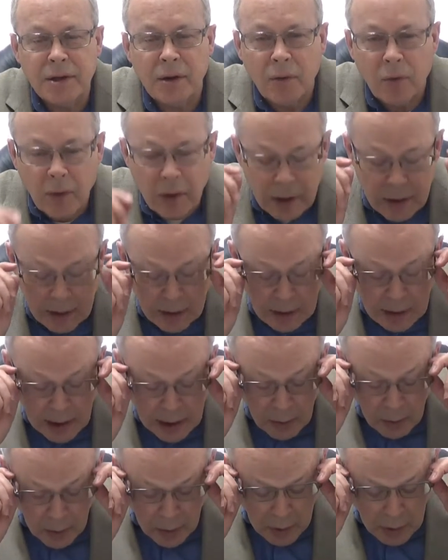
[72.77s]
at what
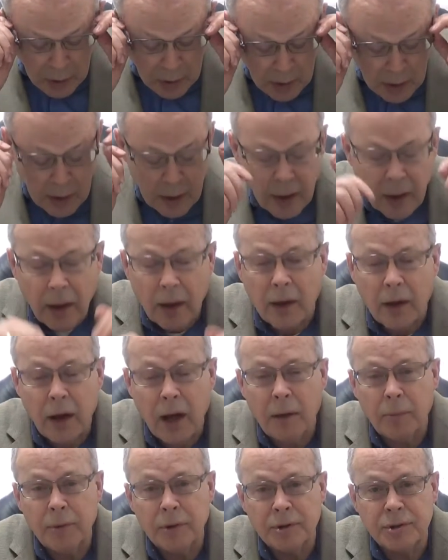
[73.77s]
they were
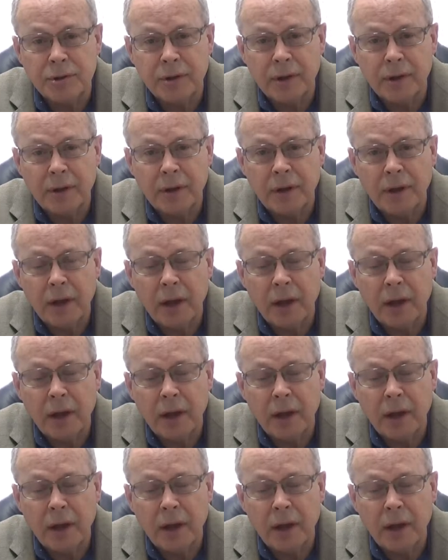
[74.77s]
accomplishing,